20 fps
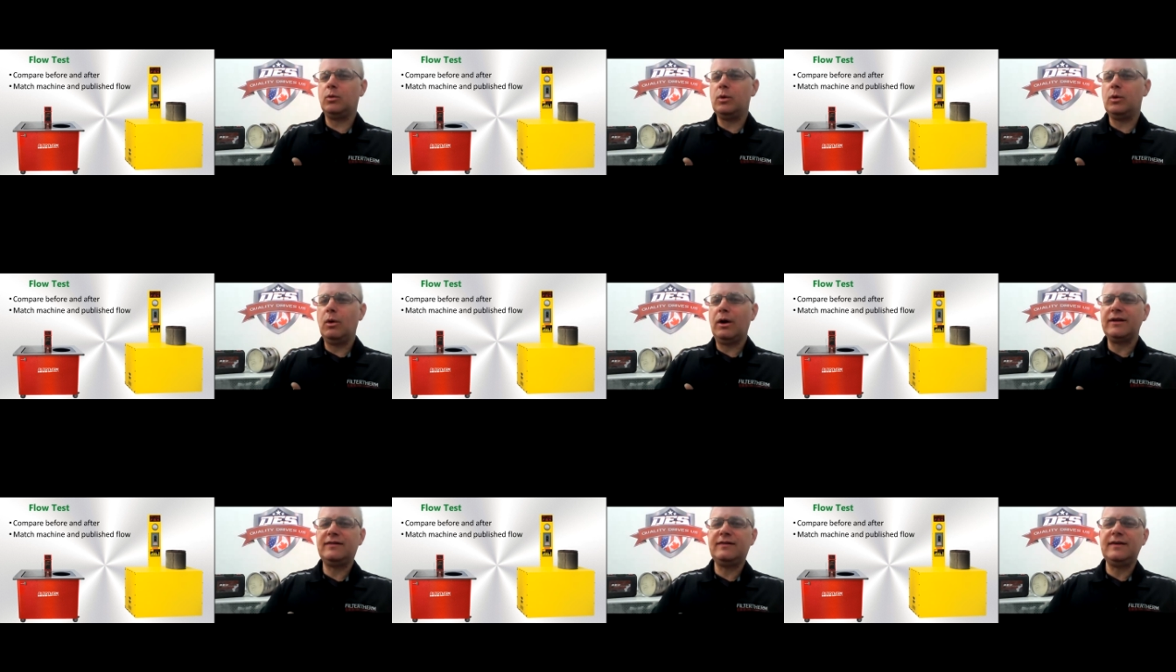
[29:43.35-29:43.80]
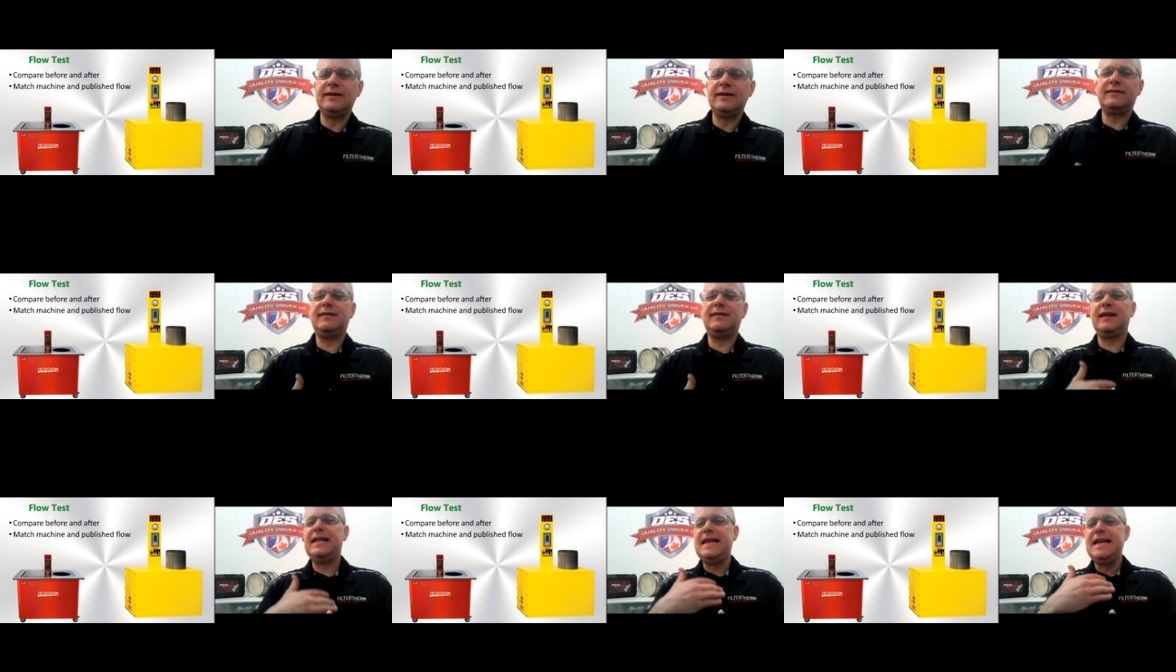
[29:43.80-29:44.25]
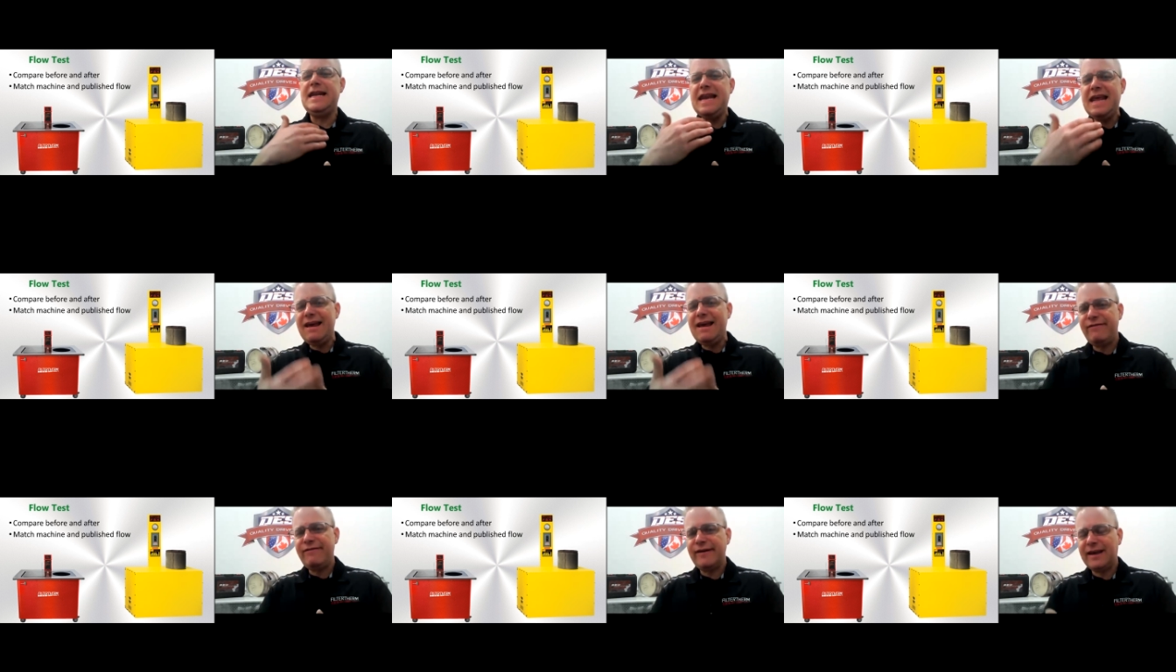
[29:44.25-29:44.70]
we want to see a
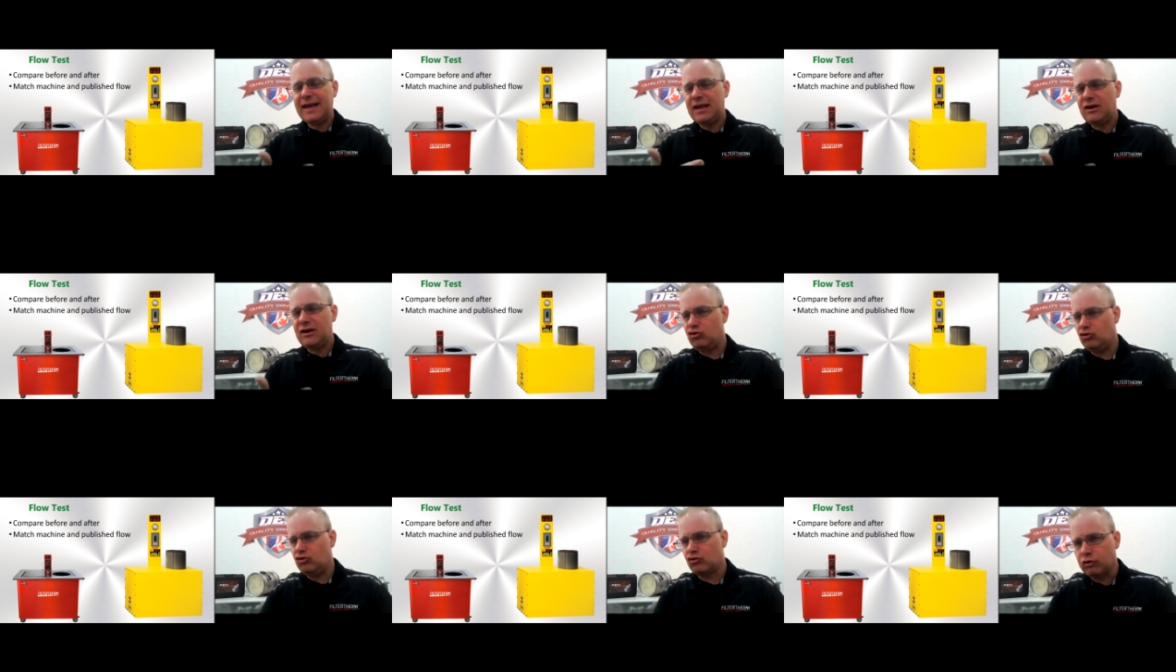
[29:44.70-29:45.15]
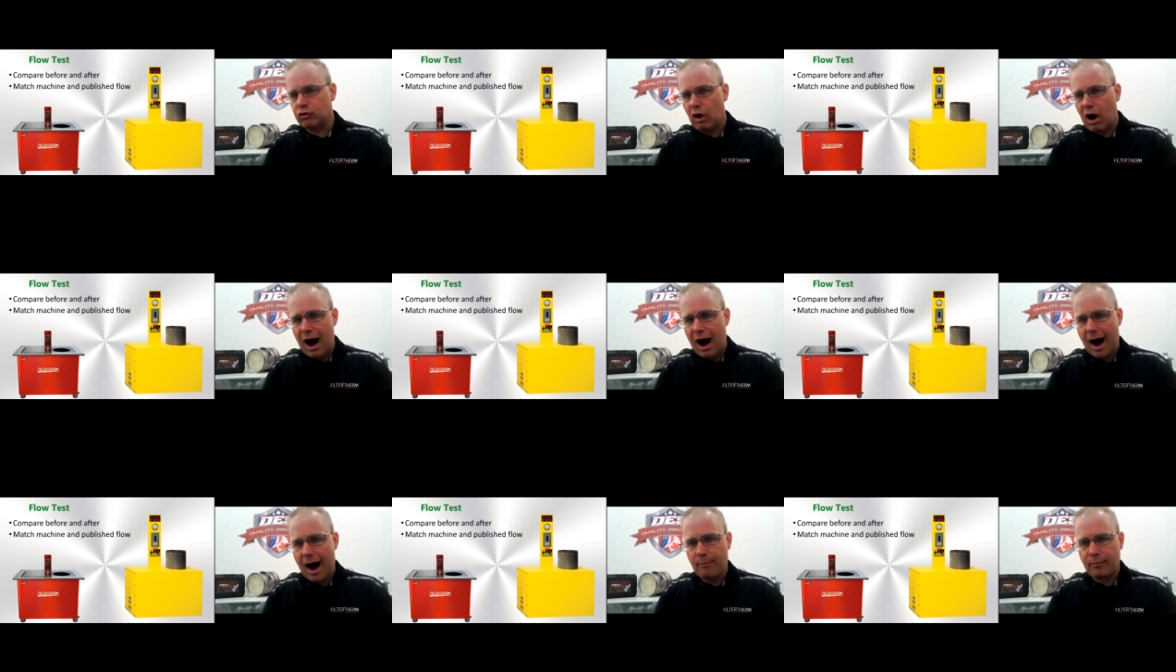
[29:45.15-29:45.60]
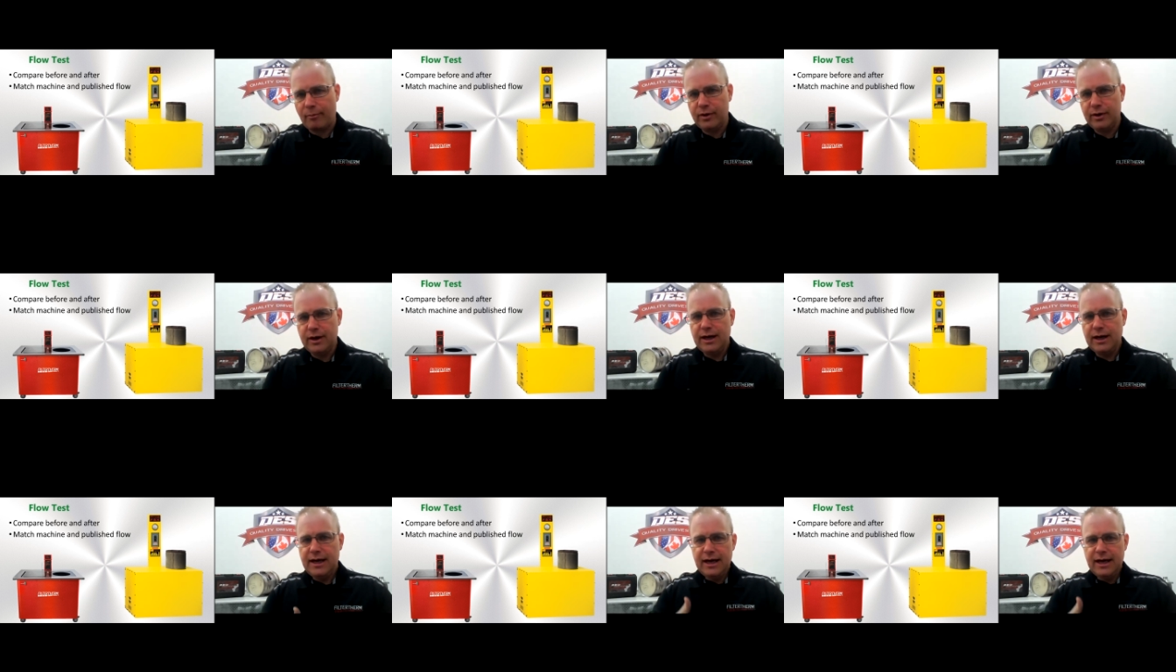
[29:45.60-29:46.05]
significant drop
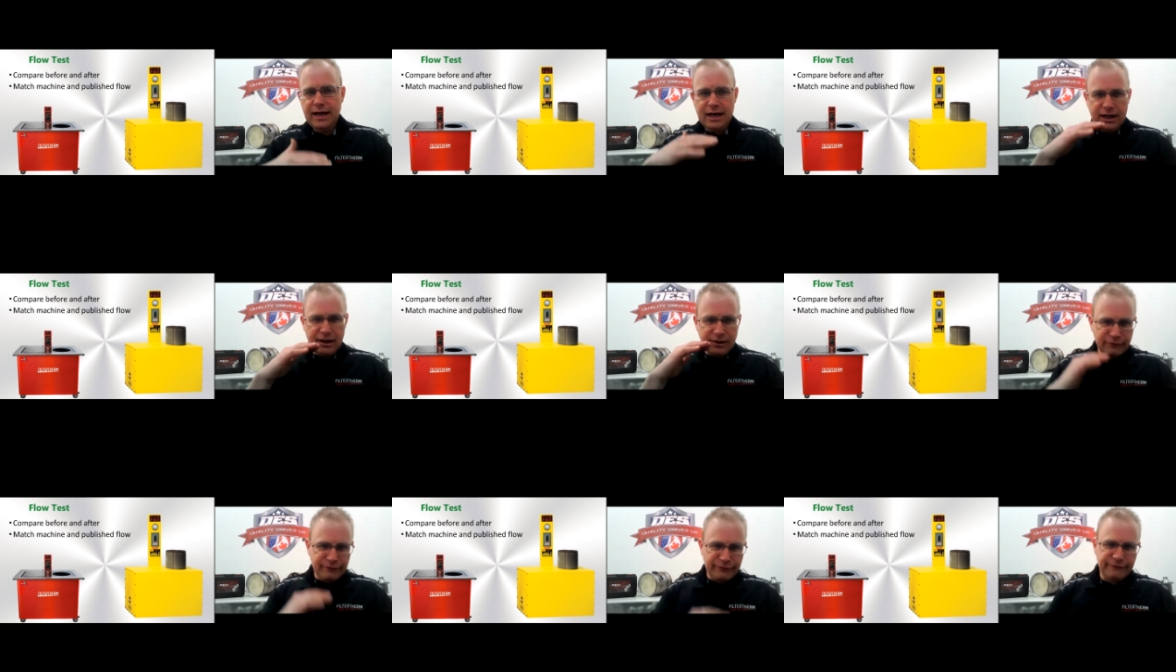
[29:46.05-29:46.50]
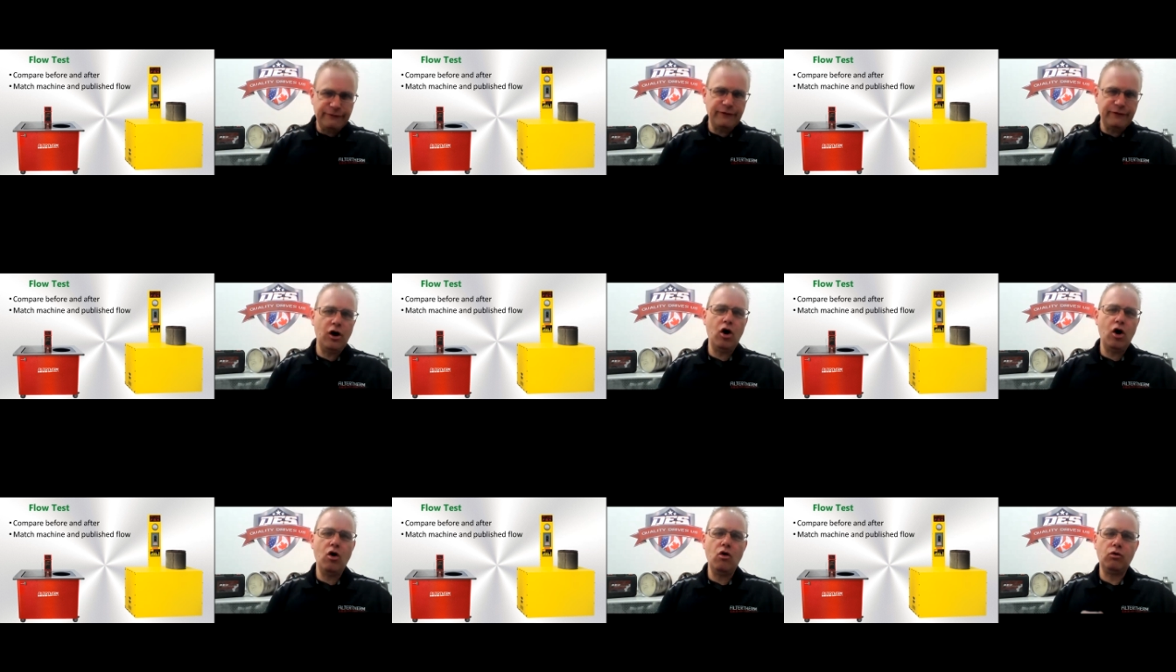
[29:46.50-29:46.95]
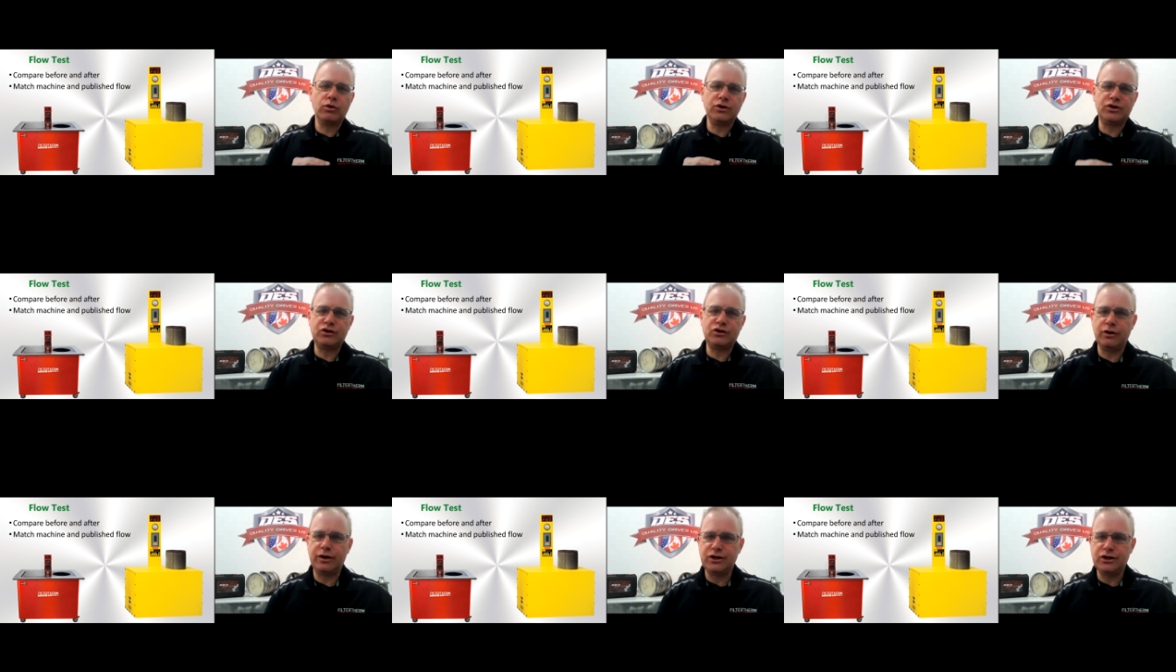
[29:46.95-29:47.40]
in the flow
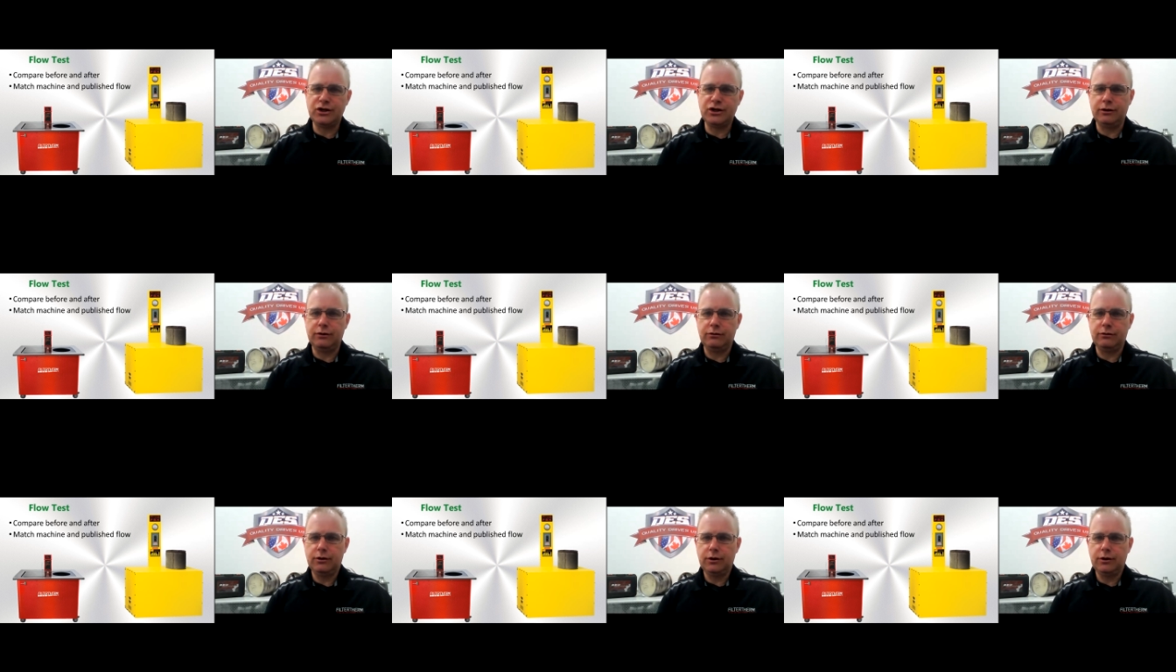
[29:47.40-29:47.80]
restriction.